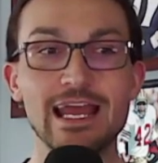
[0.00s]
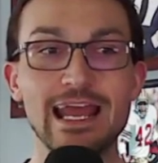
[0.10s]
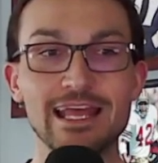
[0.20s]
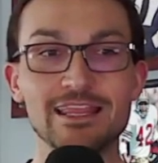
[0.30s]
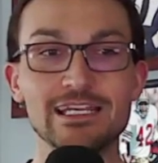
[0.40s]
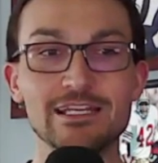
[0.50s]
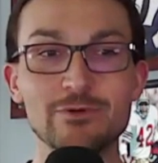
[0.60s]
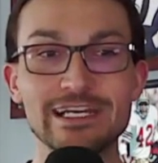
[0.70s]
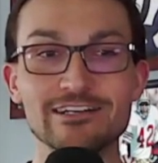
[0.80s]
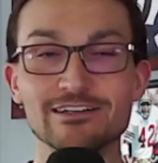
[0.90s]
Anthony
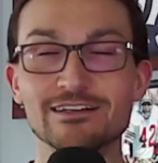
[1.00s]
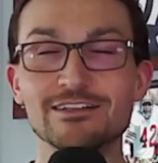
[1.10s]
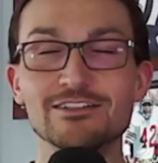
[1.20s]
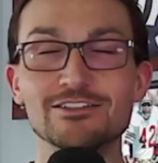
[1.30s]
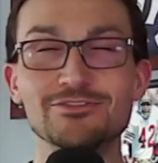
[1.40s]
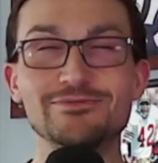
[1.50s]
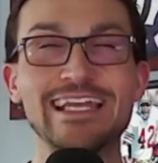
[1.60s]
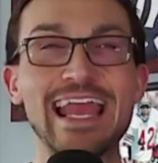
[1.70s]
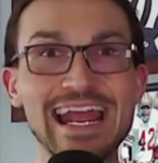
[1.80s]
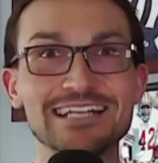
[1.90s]
Weiner. You
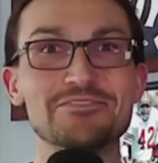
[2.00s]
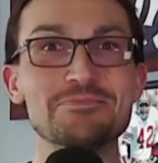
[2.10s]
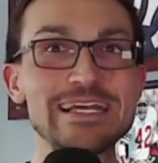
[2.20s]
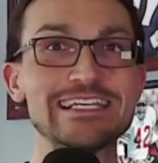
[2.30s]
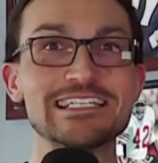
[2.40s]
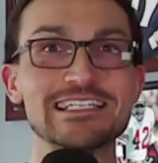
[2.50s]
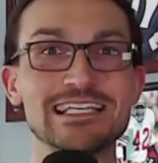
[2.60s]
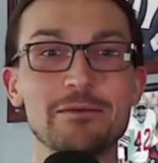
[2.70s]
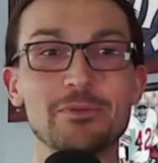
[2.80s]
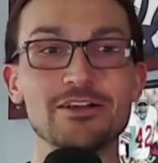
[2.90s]
can't make this
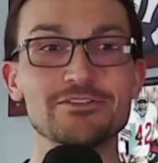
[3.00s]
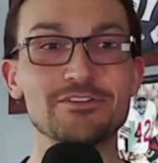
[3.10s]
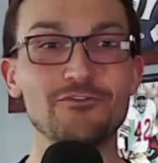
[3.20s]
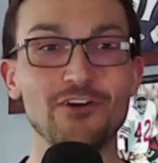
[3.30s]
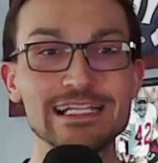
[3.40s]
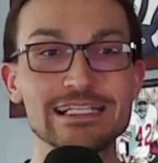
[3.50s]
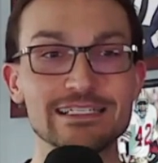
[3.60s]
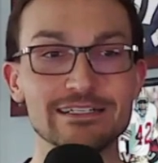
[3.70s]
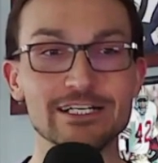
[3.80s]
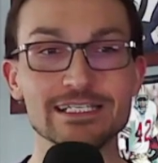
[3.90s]
up. Are you fucking
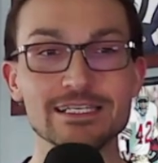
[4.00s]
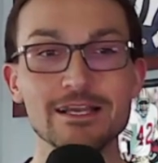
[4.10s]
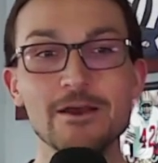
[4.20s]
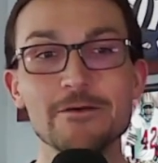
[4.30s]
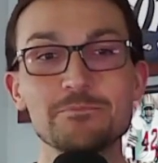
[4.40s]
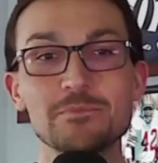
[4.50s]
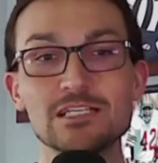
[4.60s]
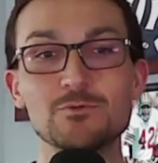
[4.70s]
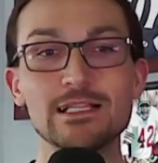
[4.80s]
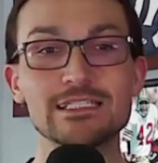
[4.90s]
serious?
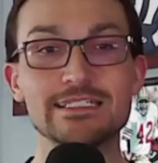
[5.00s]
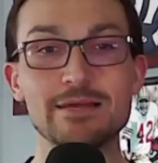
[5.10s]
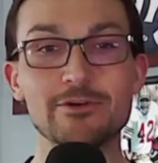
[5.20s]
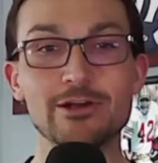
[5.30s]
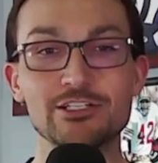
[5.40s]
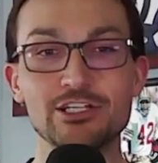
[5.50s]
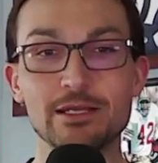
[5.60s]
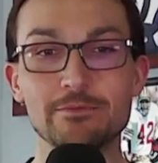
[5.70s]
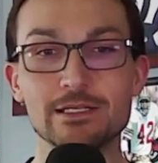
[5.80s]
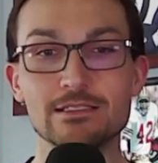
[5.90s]
As well as Democrat
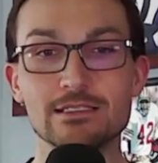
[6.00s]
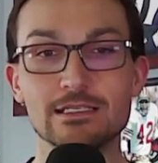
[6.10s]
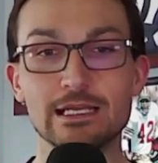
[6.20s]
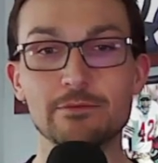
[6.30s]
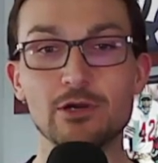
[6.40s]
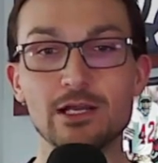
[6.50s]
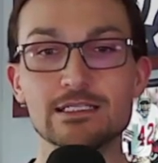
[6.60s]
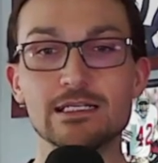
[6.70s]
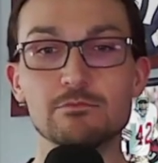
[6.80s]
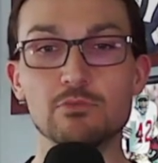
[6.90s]
champions like
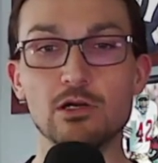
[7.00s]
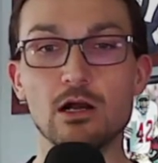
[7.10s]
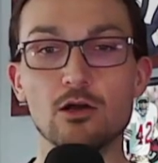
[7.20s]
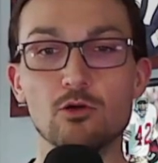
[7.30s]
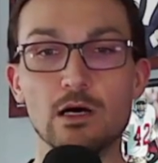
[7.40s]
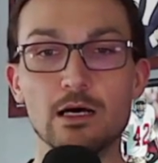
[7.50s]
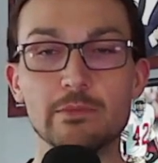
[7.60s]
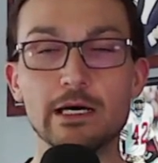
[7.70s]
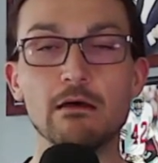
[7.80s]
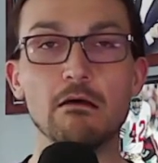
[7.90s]
President Barack
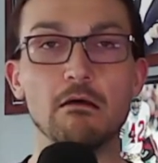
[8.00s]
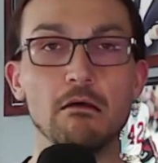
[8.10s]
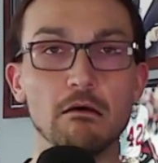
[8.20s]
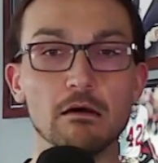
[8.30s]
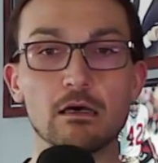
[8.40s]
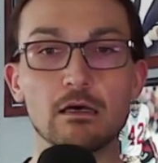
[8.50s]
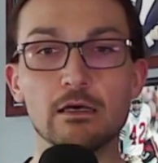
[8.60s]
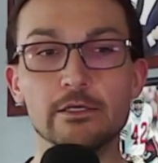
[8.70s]
Obama. Ugh.